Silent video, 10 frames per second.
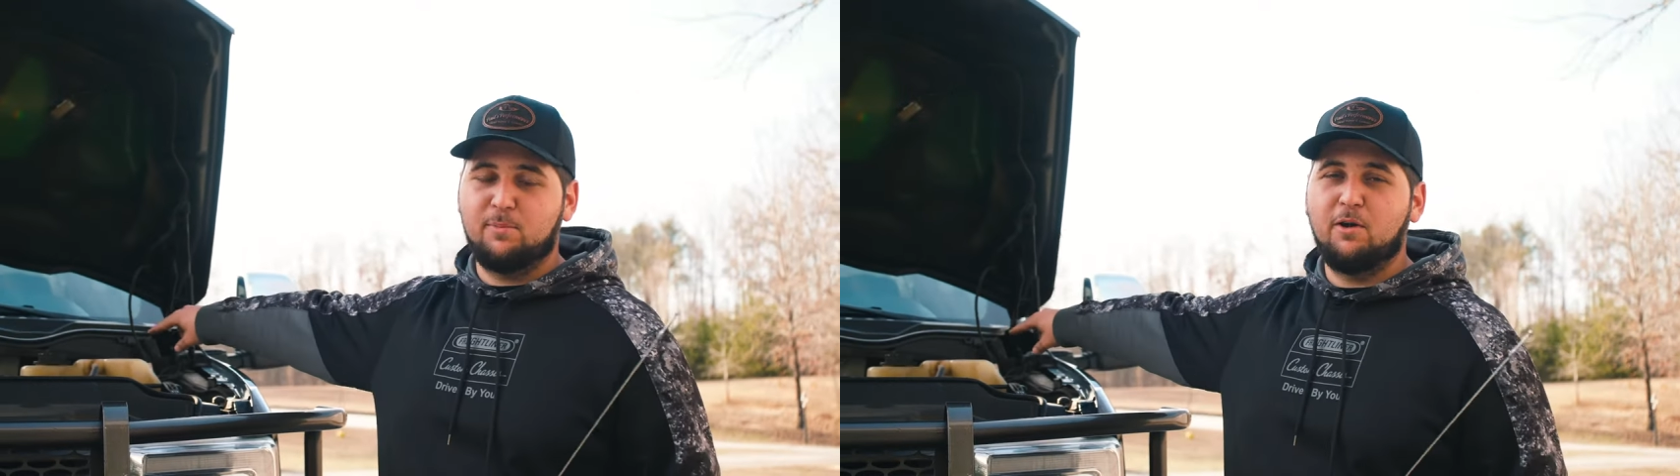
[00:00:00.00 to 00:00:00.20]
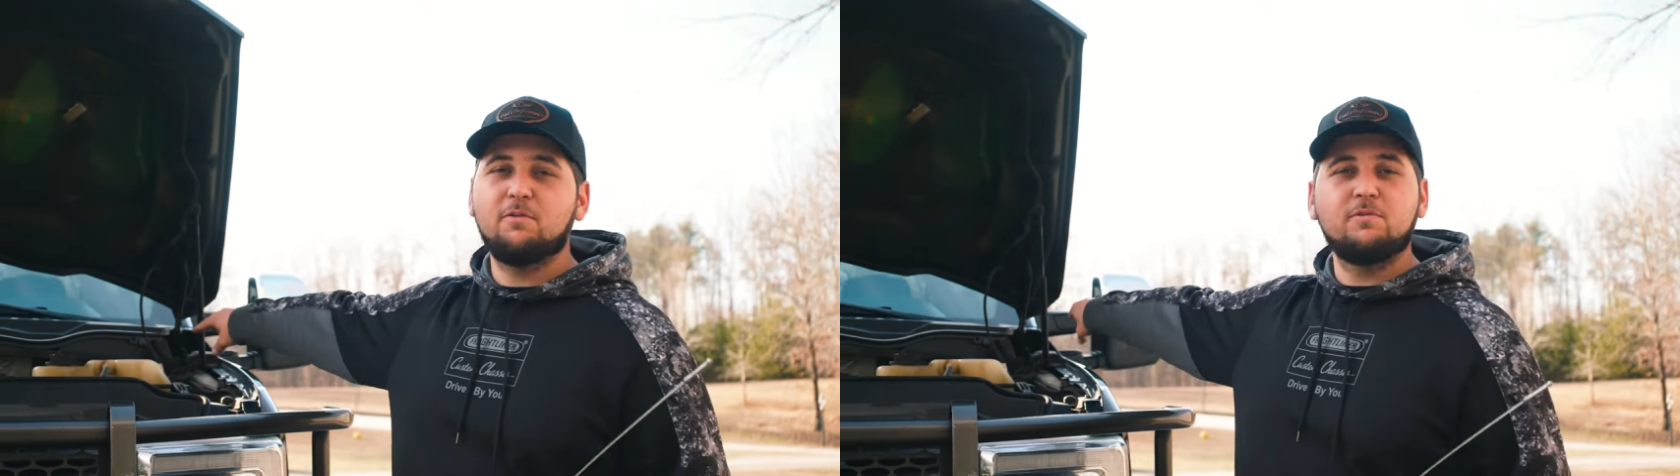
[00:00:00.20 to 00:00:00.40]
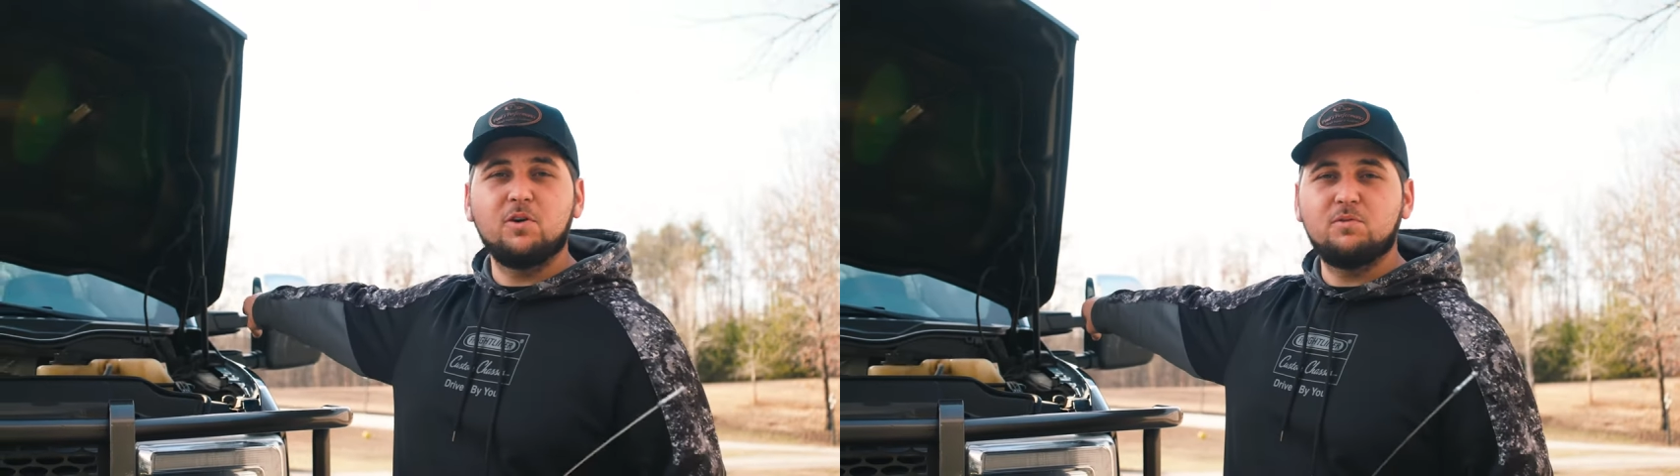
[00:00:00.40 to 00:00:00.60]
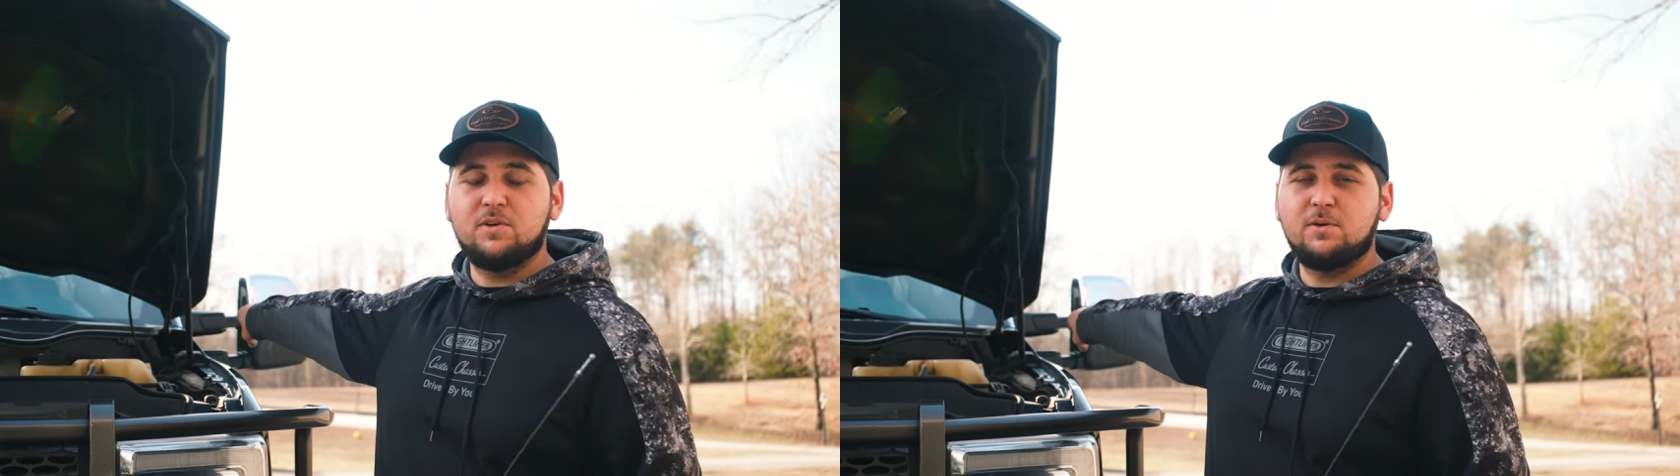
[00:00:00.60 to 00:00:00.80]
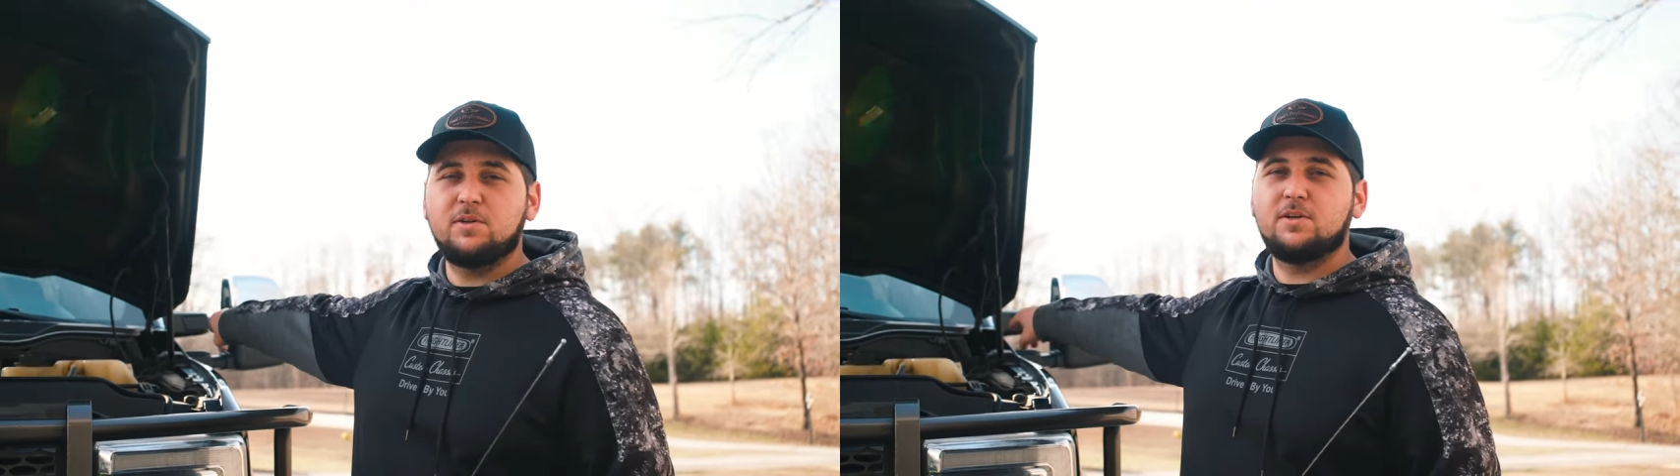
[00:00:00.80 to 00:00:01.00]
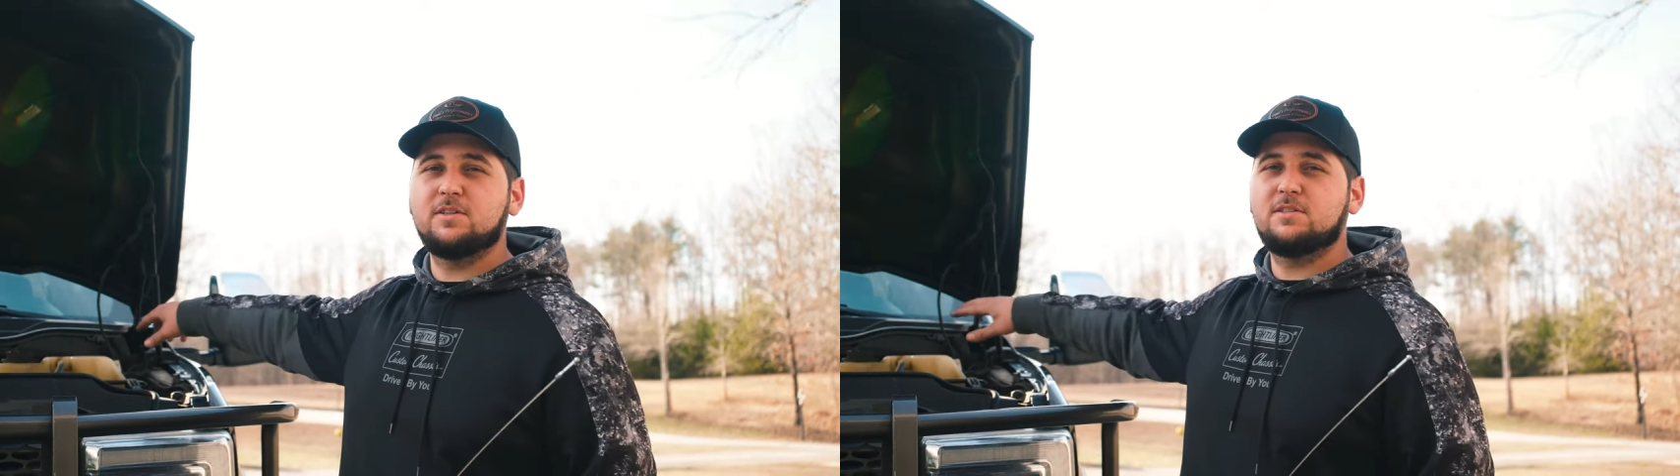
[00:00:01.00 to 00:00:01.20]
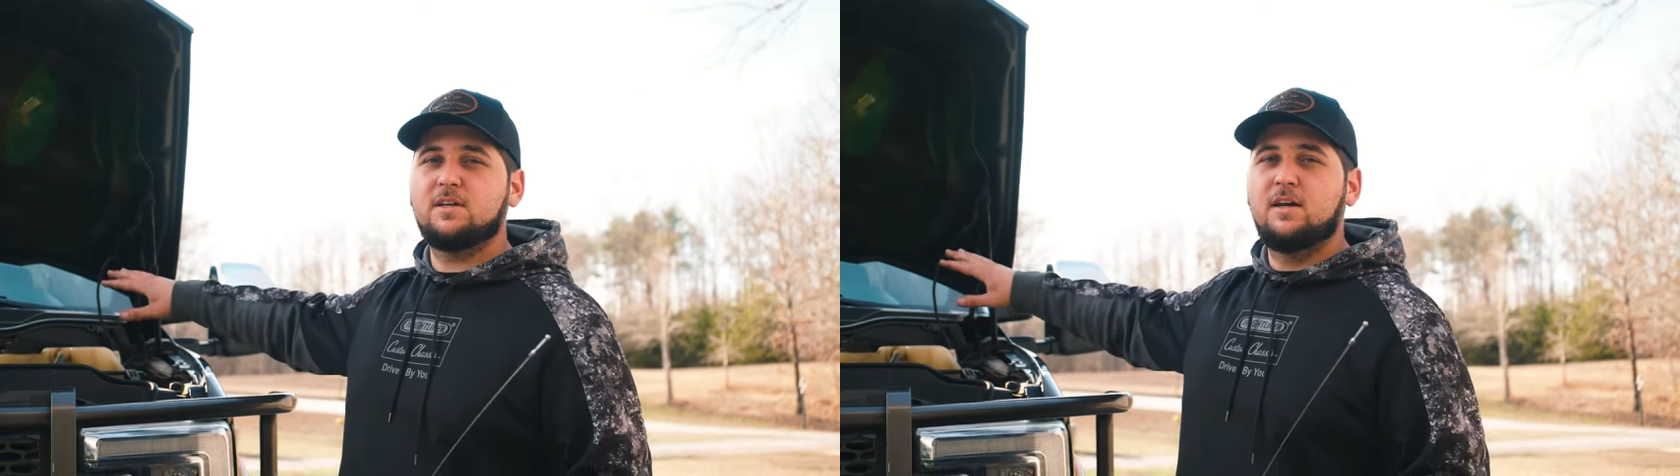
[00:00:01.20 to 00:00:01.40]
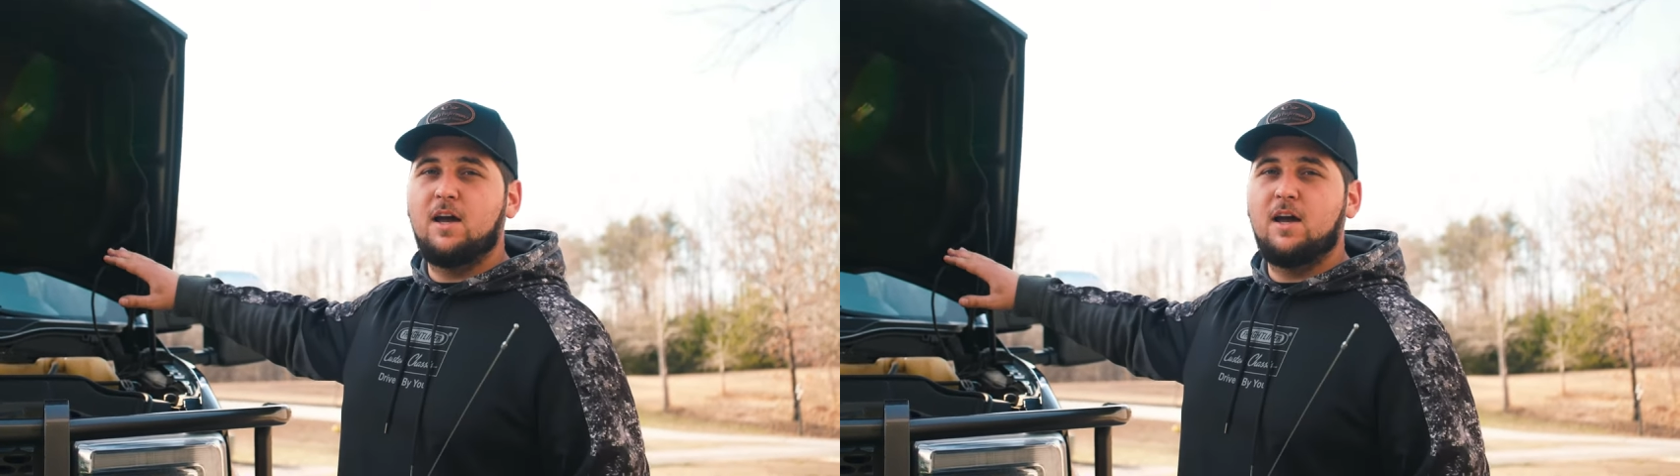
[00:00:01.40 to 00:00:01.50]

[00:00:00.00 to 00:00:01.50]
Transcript: both fuel filters